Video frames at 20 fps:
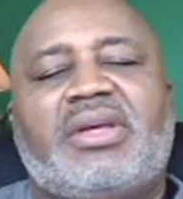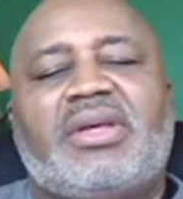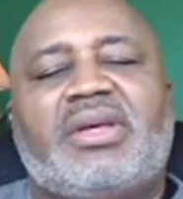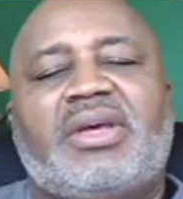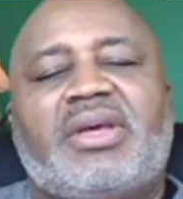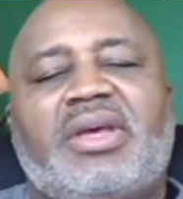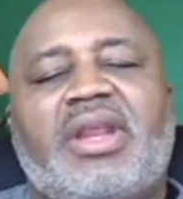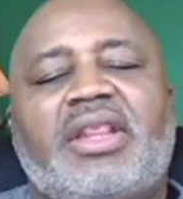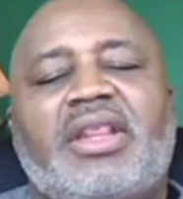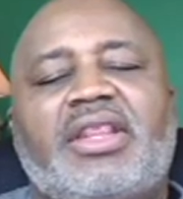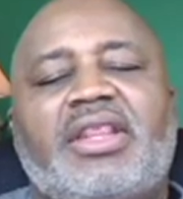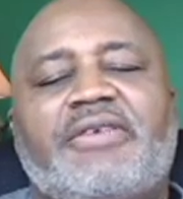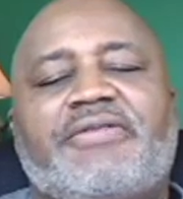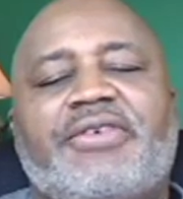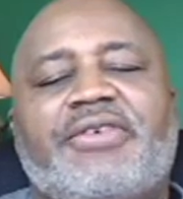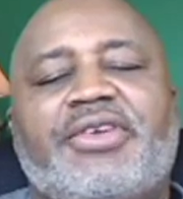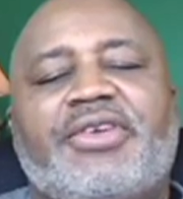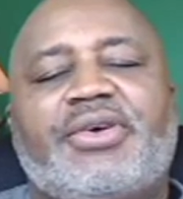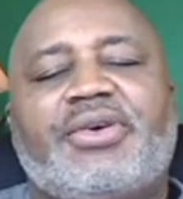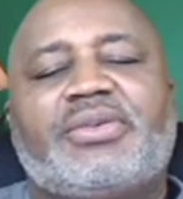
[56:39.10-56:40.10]
and I'll live
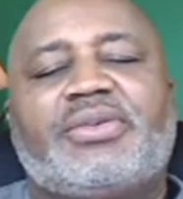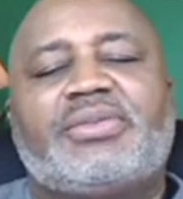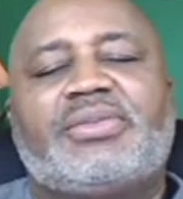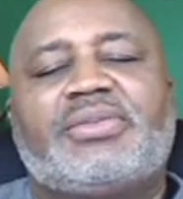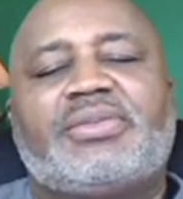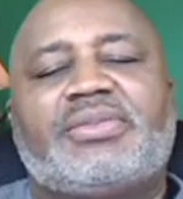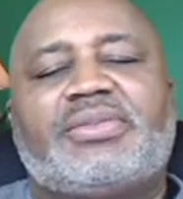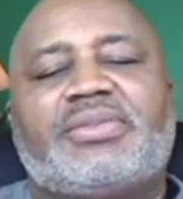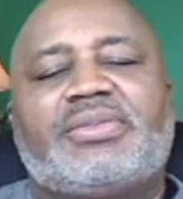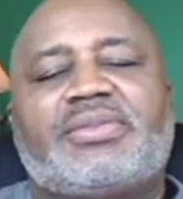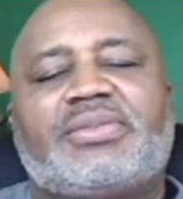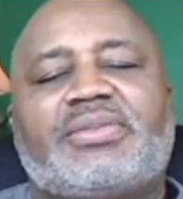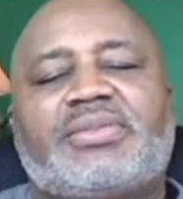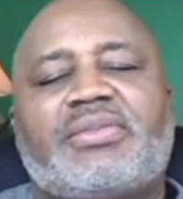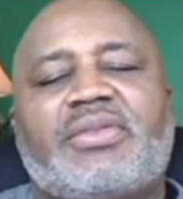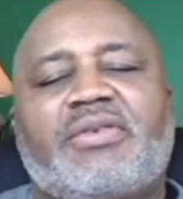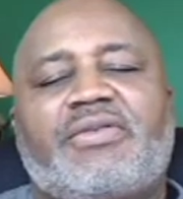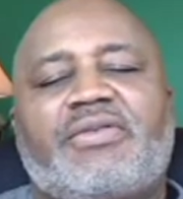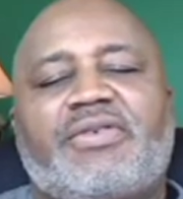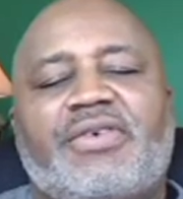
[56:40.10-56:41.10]
for you
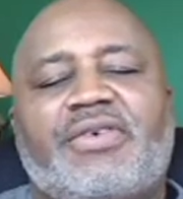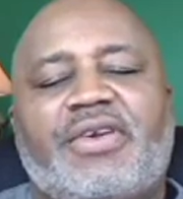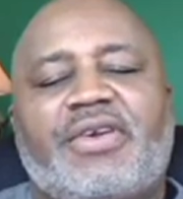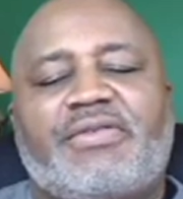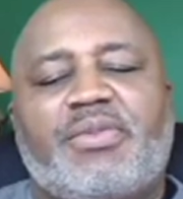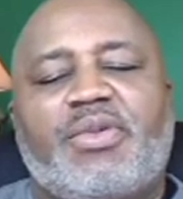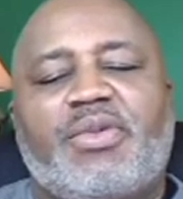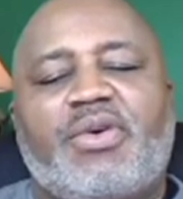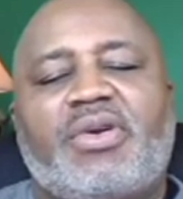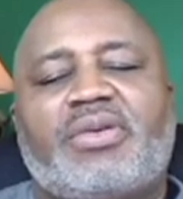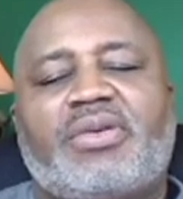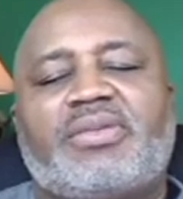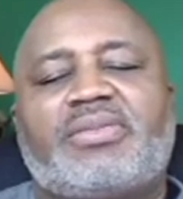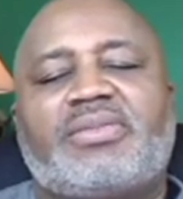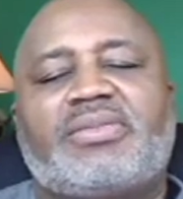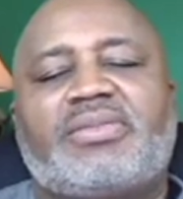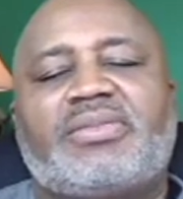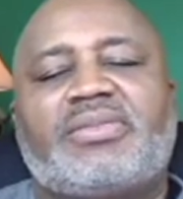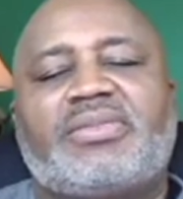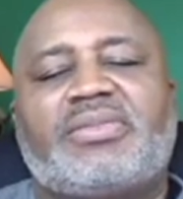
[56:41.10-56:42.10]
forevermore.
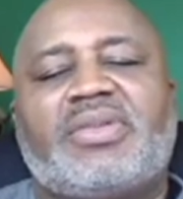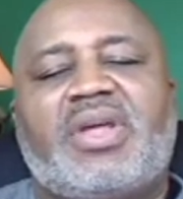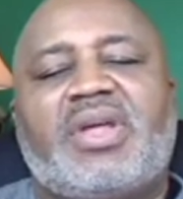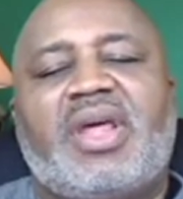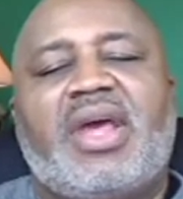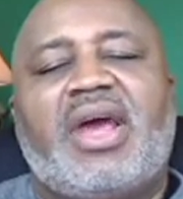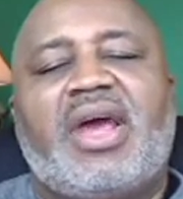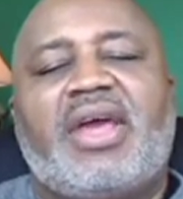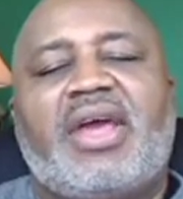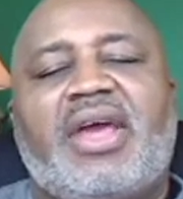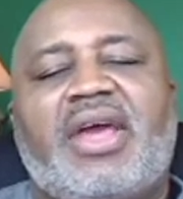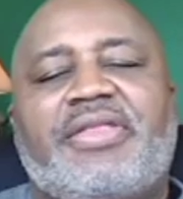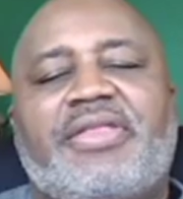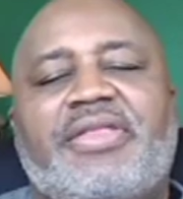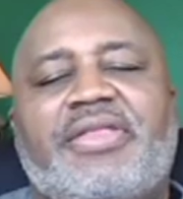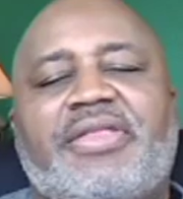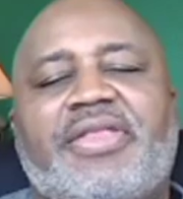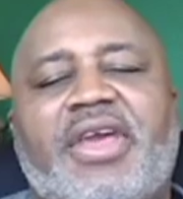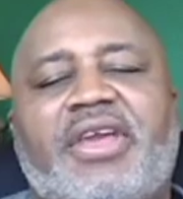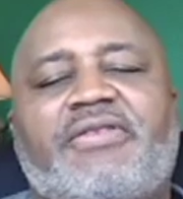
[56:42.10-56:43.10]
I
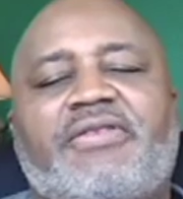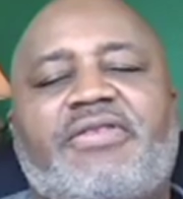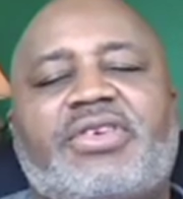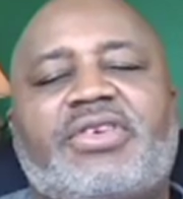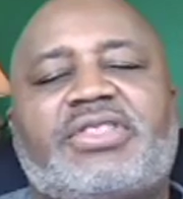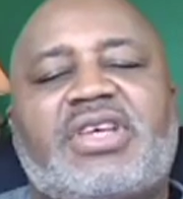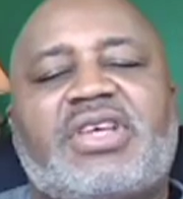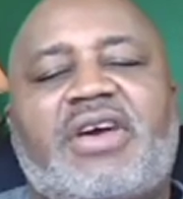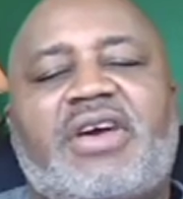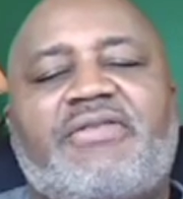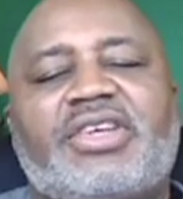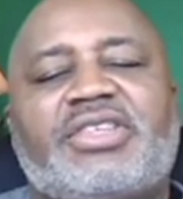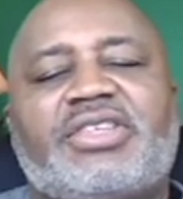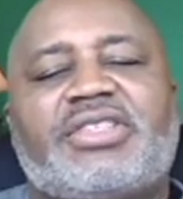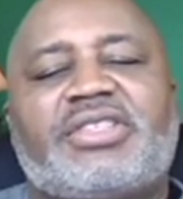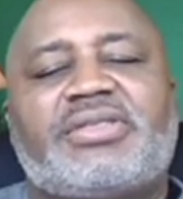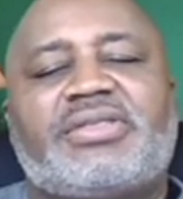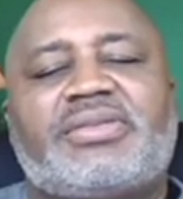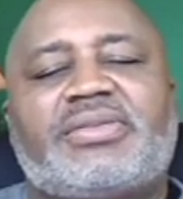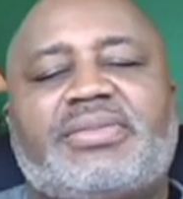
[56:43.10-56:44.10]
thank you for
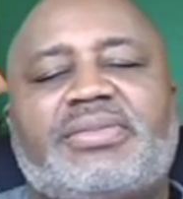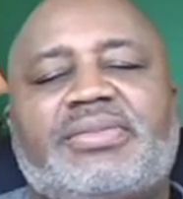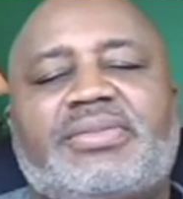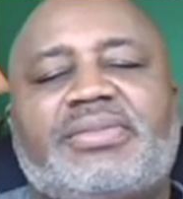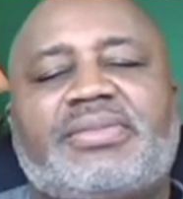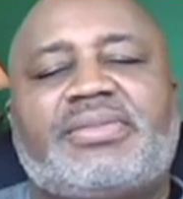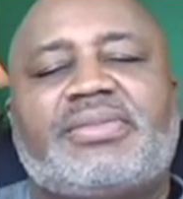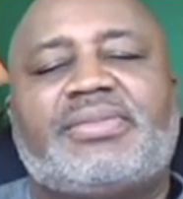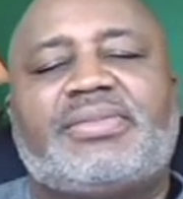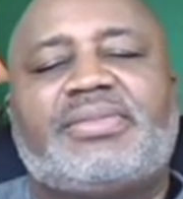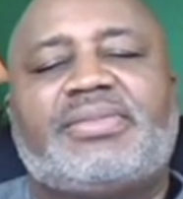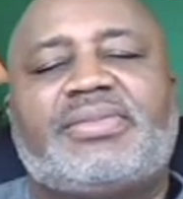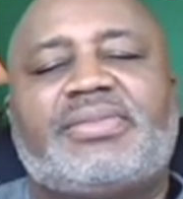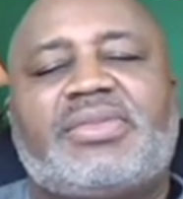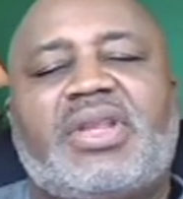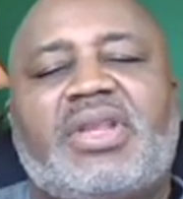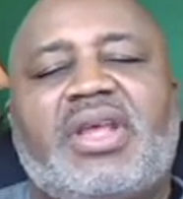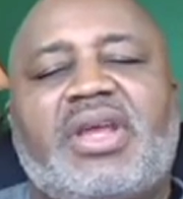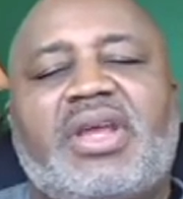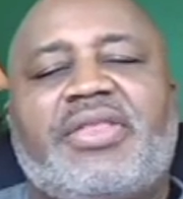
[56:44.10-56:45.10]
salvation.
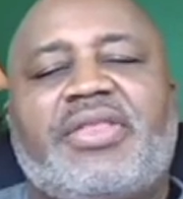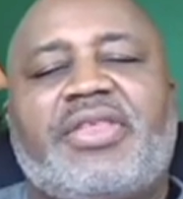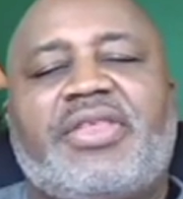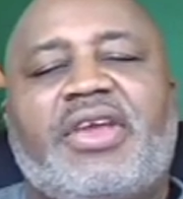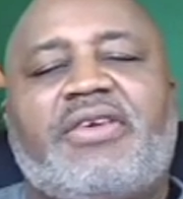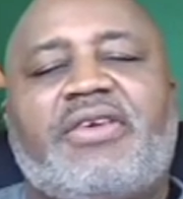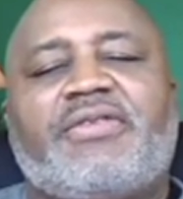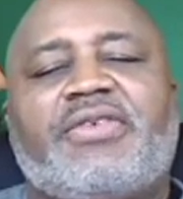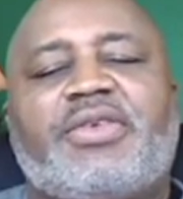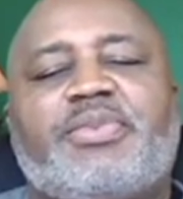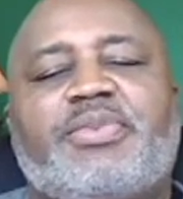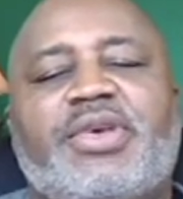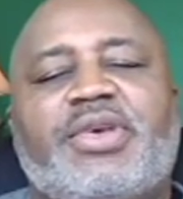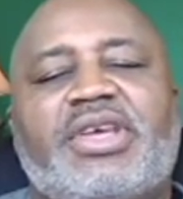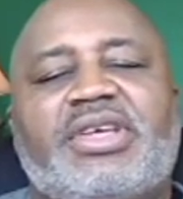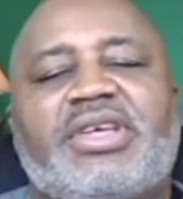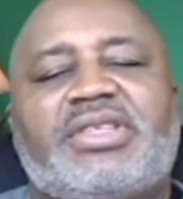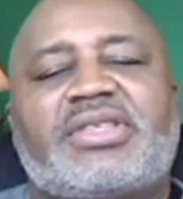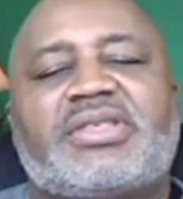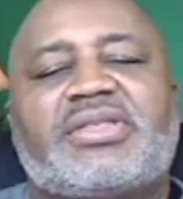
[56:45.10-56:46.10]
I thank you for the
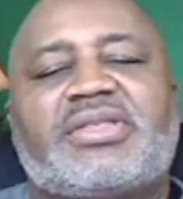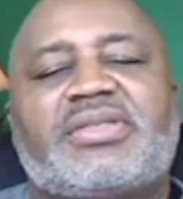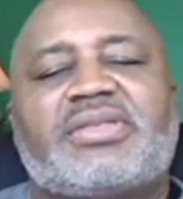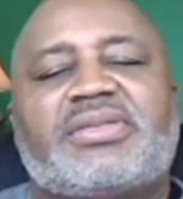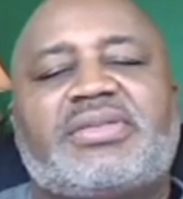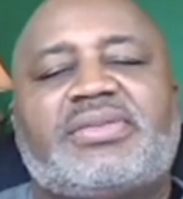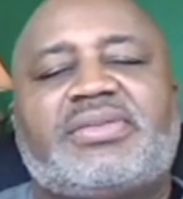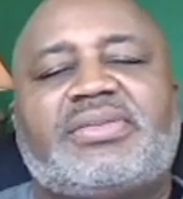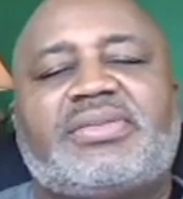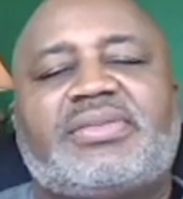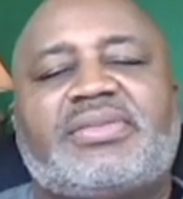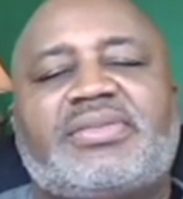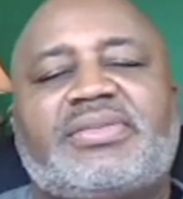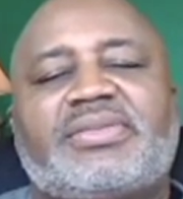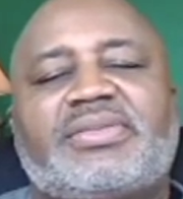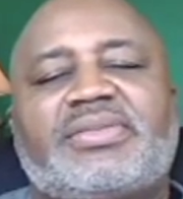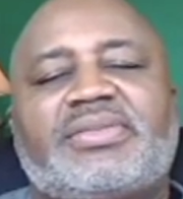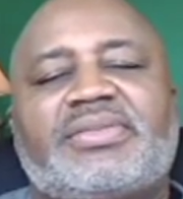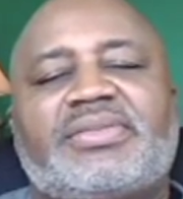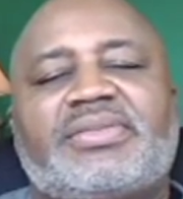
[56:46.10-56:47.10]
peace.
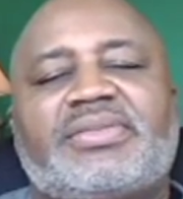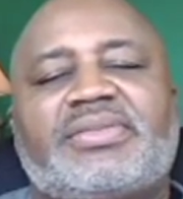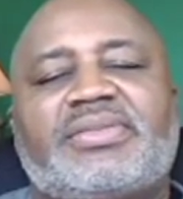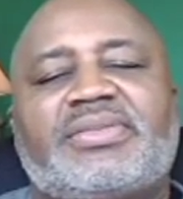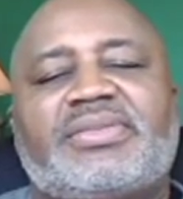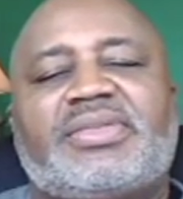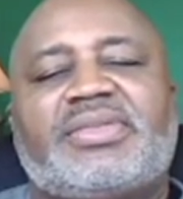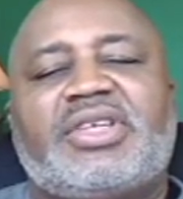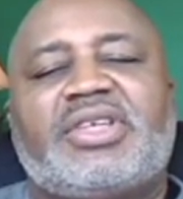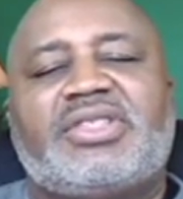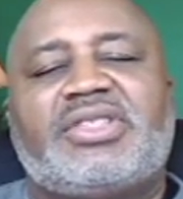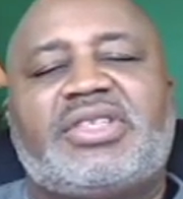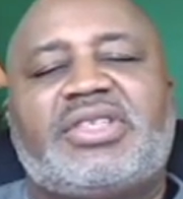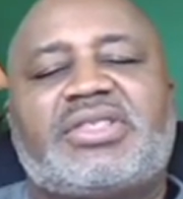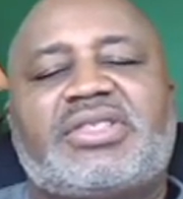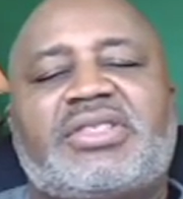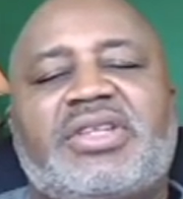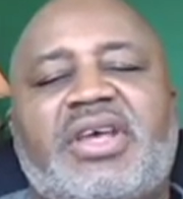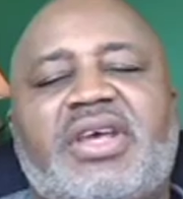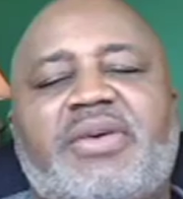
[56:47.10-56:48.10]
In
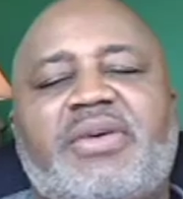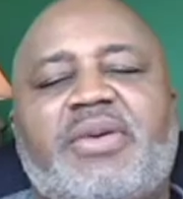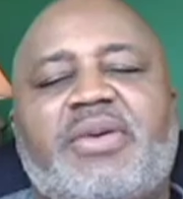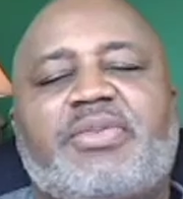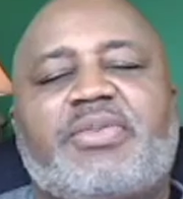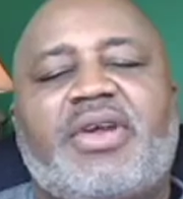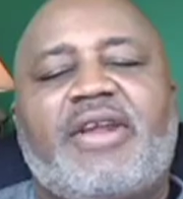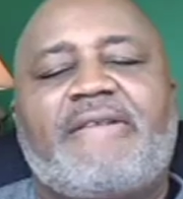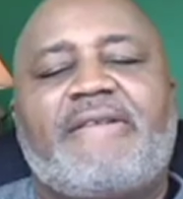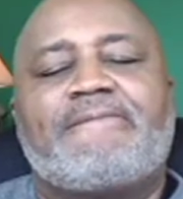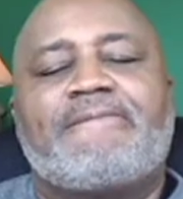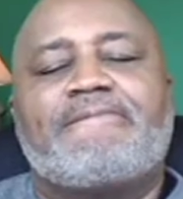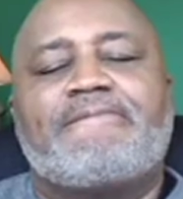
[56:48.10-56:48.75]
Jesus' name I pray.